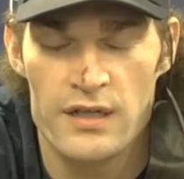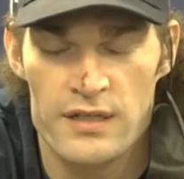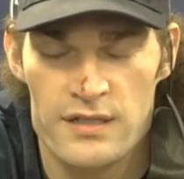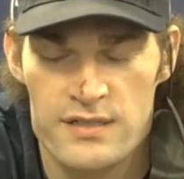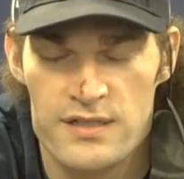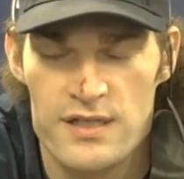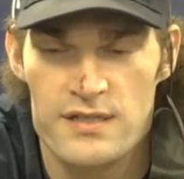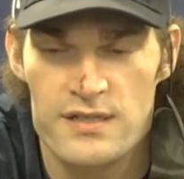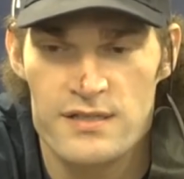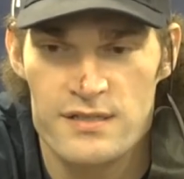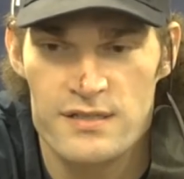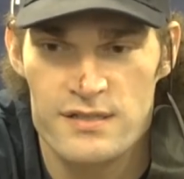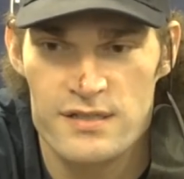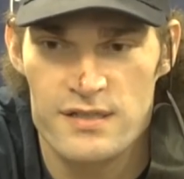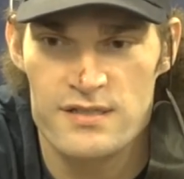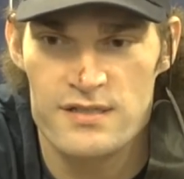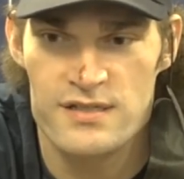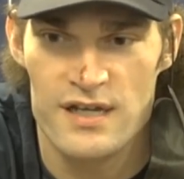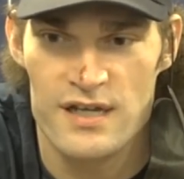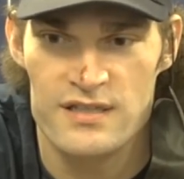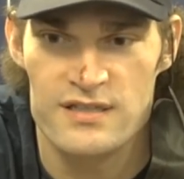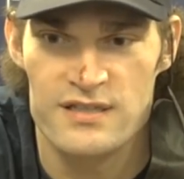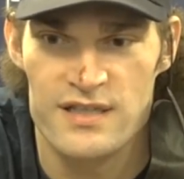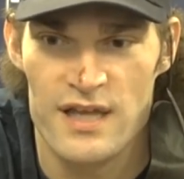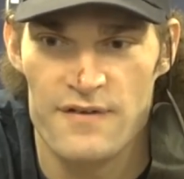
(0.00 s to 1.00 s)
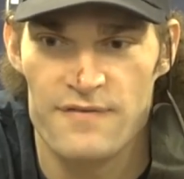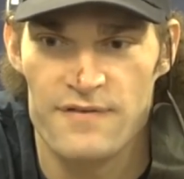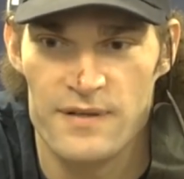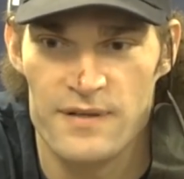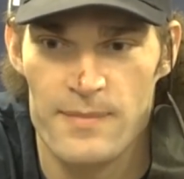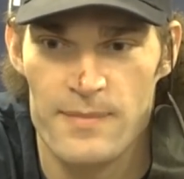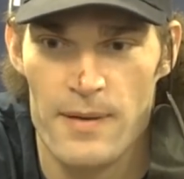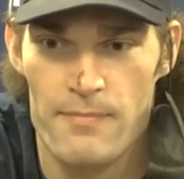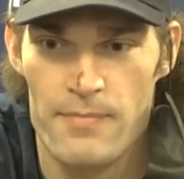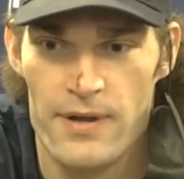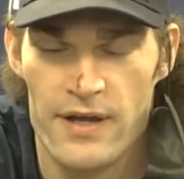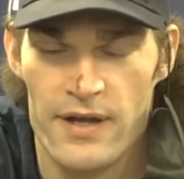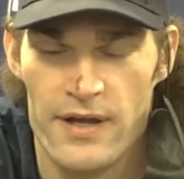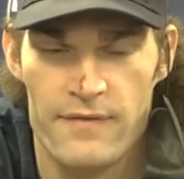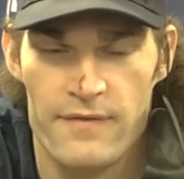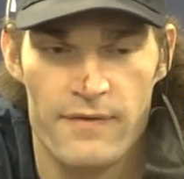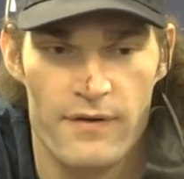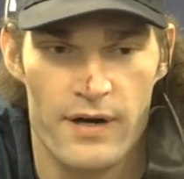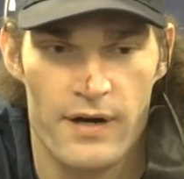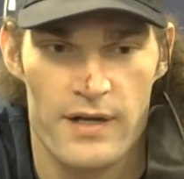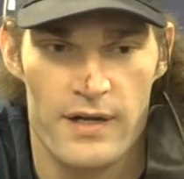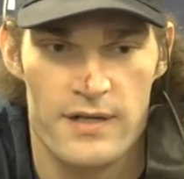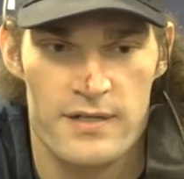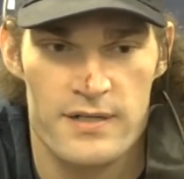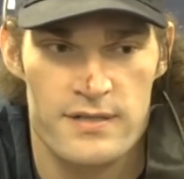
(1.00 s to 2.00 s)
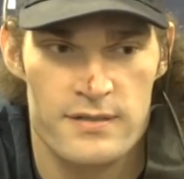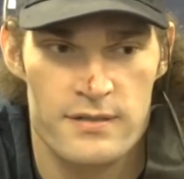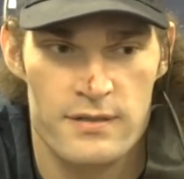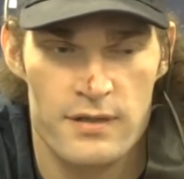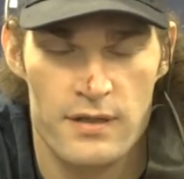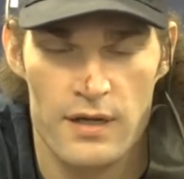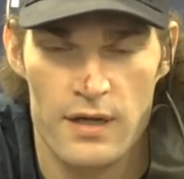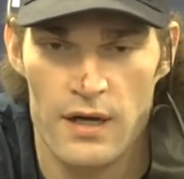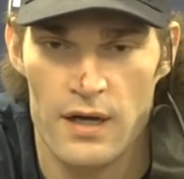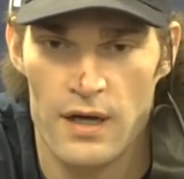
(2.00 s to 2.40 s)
Yeah, consistency has definitely been big for us.